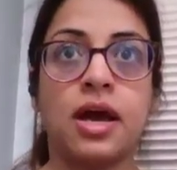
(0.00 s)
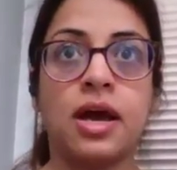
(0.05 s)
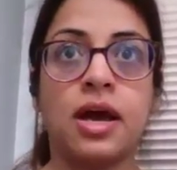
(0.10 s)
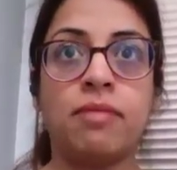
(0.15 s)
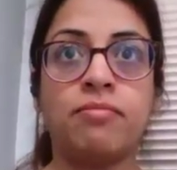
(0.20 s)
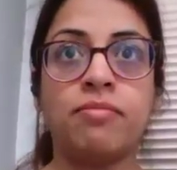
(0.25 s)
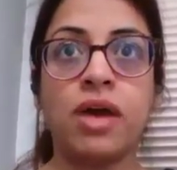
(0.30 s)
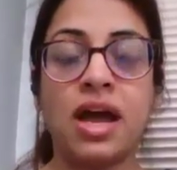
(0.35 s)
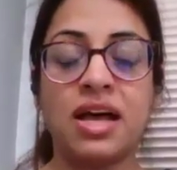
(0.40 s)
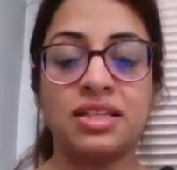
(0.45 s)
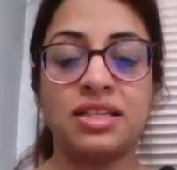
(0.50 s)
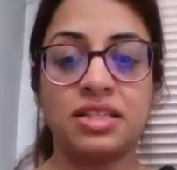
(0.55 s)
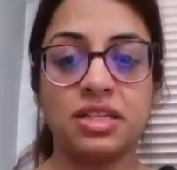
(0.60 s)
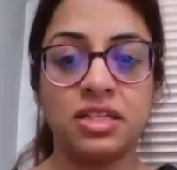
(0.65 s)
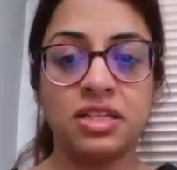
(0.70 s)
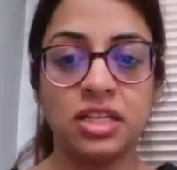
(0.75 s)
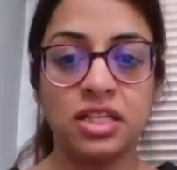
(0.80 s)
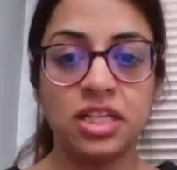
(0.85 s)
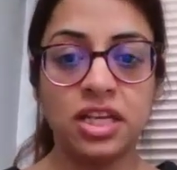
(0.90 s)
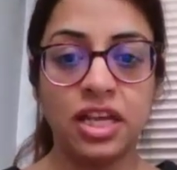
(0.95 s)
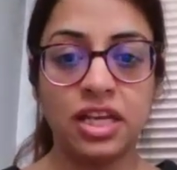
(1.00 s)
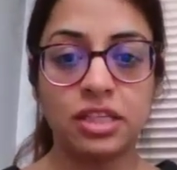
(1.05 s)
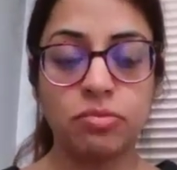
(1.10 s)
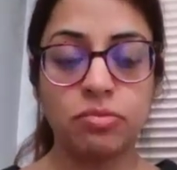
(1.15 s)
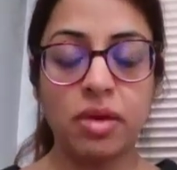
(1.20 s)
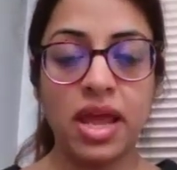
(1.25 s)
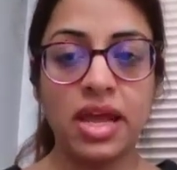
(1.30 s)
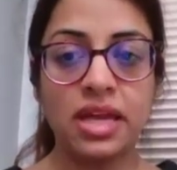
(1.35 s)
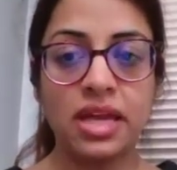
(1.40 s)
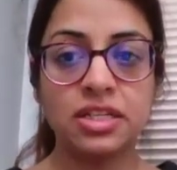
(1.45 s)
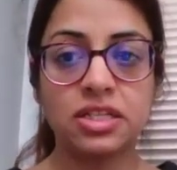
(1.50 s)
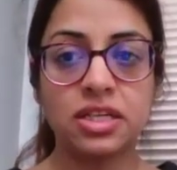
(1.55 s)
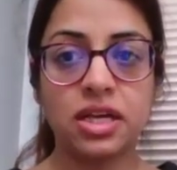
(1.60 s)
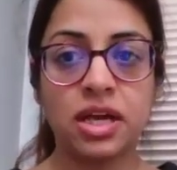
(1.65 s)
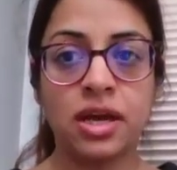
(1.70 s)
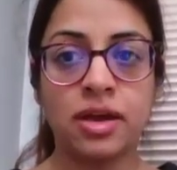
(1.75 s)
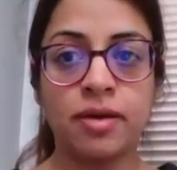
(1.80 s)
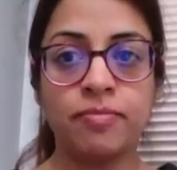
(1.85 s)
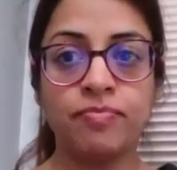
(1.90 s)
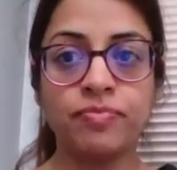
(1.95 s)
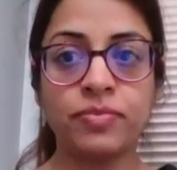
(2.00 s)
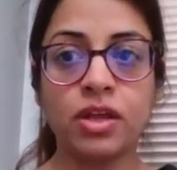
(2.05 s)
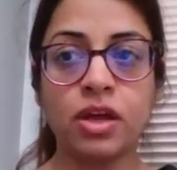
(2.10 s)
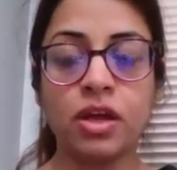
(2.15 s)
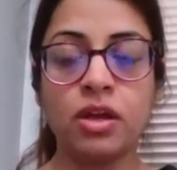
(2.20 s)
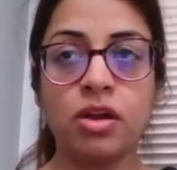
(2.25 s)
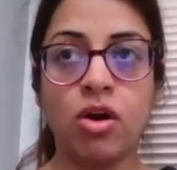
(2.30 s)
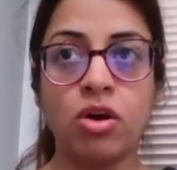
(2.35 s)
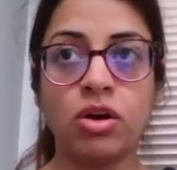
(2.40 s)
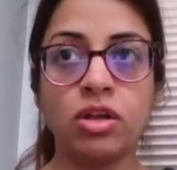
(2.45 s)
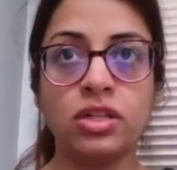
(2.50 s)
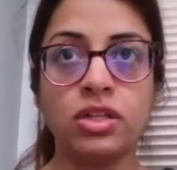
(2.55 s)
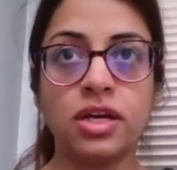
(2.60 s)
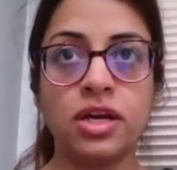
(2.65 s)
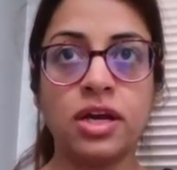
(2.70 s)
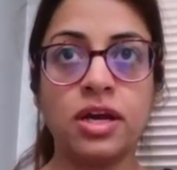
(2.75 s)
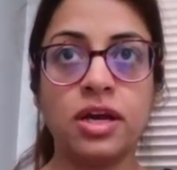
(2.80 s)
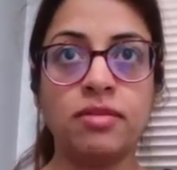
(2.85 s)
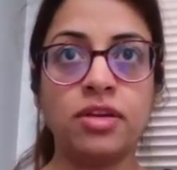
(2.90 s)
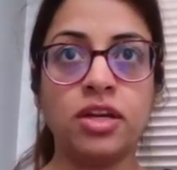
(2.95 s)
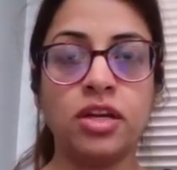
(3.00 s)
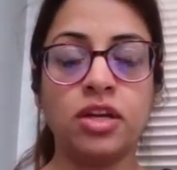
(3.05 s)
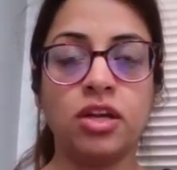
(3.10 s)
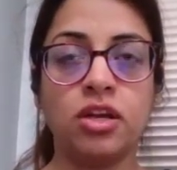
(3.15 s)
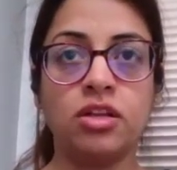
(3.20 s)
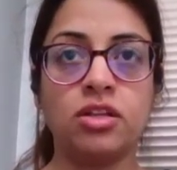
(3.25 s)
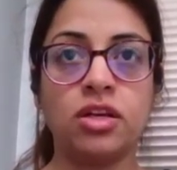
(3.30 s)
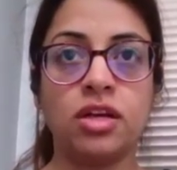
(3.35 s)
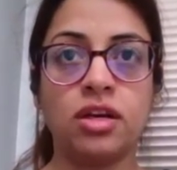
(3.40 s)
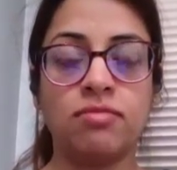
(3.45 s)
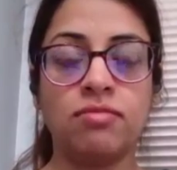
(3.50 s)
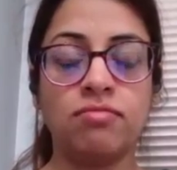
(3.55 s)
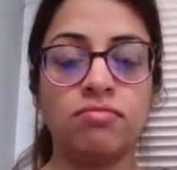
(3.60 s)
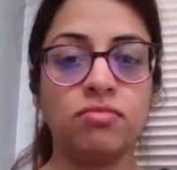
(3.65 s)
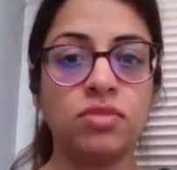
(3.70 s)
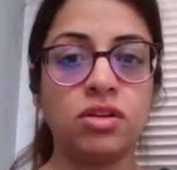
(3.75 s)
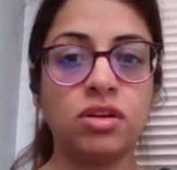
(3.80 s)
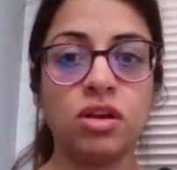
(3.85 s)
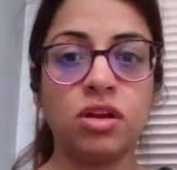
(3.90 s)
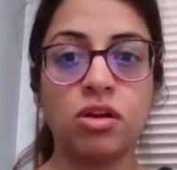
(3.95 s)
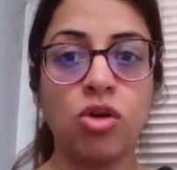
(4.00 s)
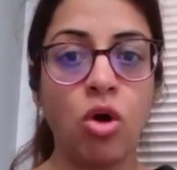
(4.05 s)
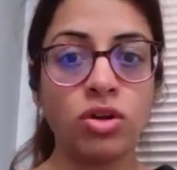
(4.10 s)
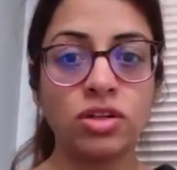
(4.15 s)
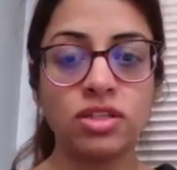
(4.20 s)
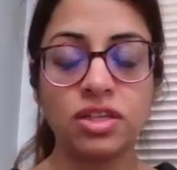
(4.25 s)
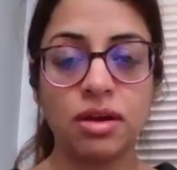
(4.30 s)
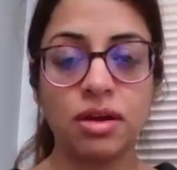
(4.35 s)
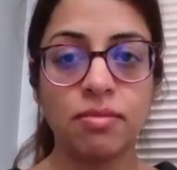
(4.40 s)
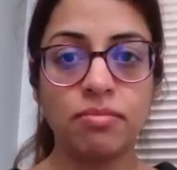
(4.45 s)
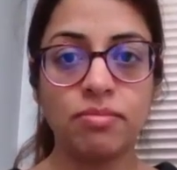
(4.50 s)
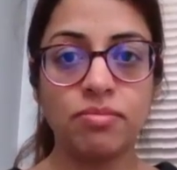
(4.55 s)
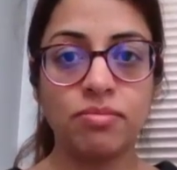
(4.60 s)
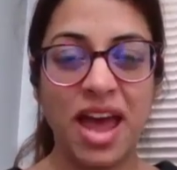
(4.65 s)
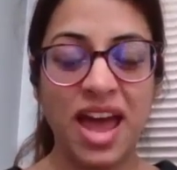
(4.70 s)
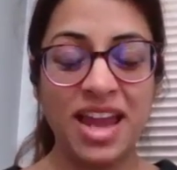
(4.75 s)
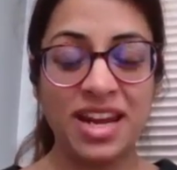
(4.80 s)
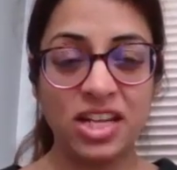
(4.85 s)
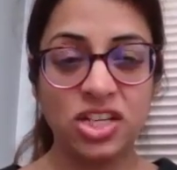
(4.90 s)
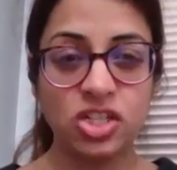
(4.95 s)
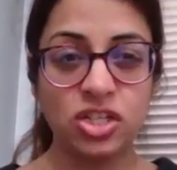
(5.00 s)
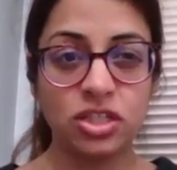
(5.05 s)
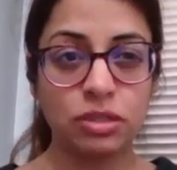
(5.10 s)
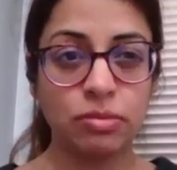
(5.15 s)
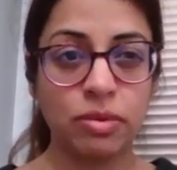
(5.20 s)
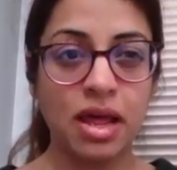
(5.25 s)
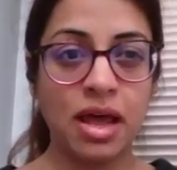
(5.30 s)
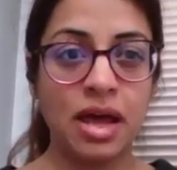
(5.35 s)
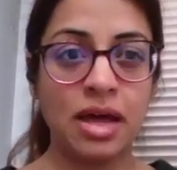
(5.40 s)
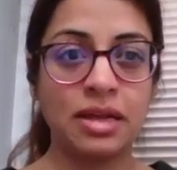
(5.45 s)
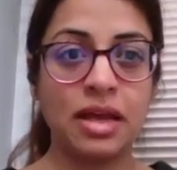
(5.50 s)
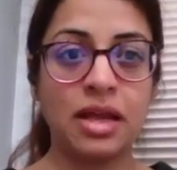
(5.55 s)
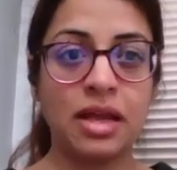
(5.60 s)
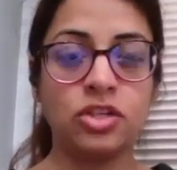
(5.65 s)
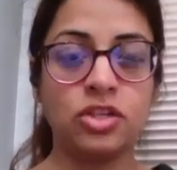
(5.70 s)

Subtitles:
as Nadine explained, along the long-term NHS plan,